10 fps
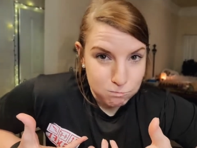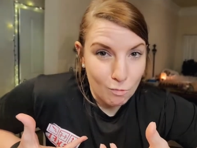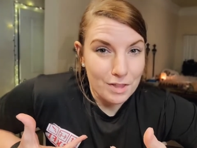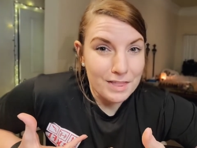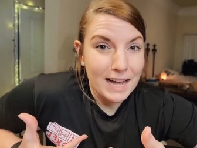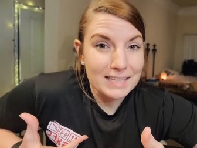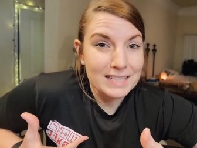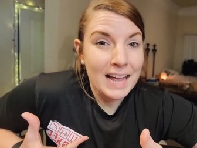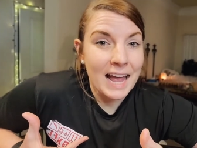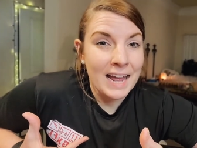With that
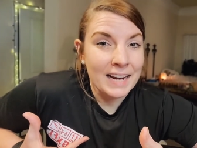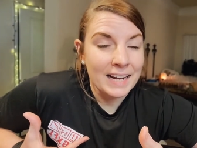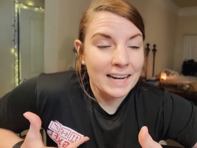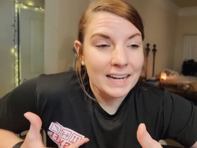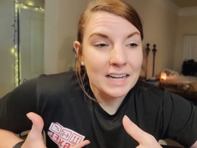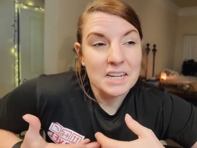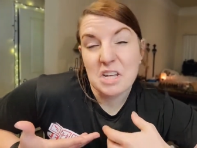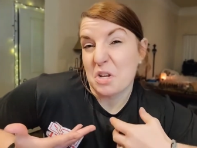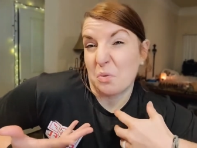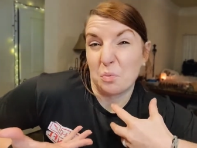said,
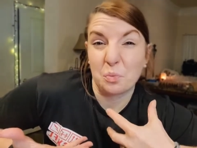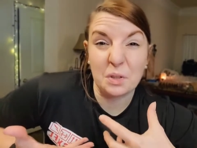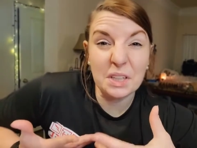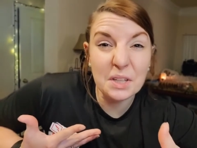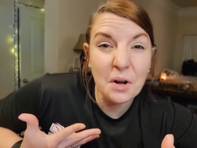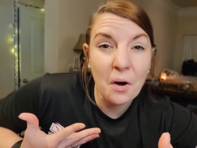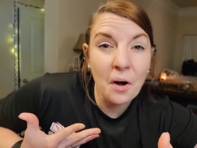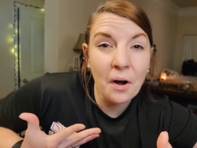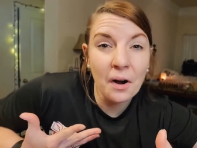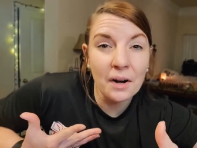it's really
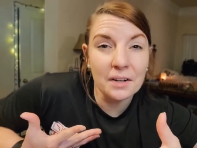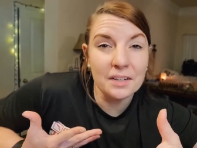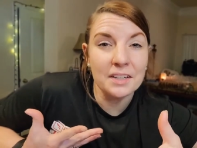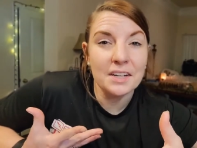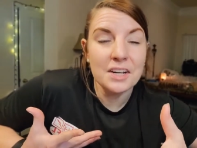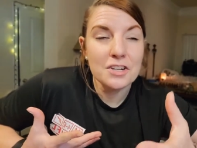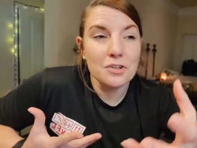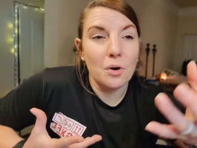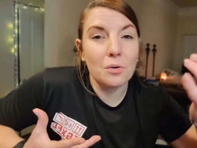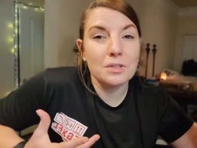hard
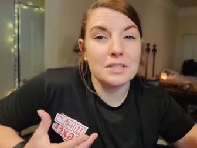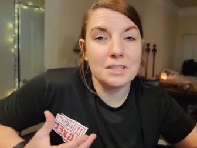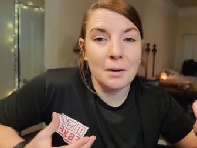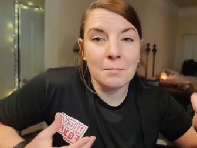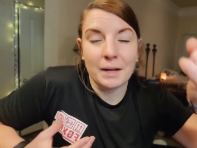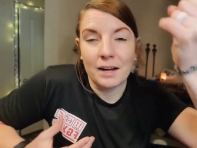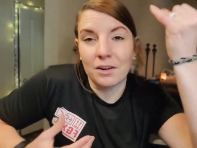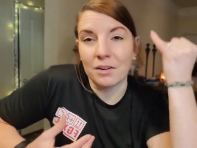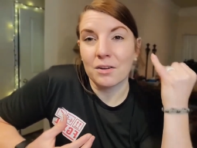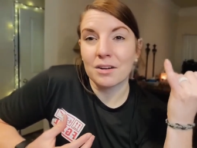to hold a
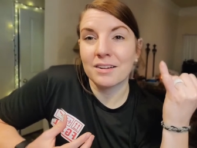dumbbell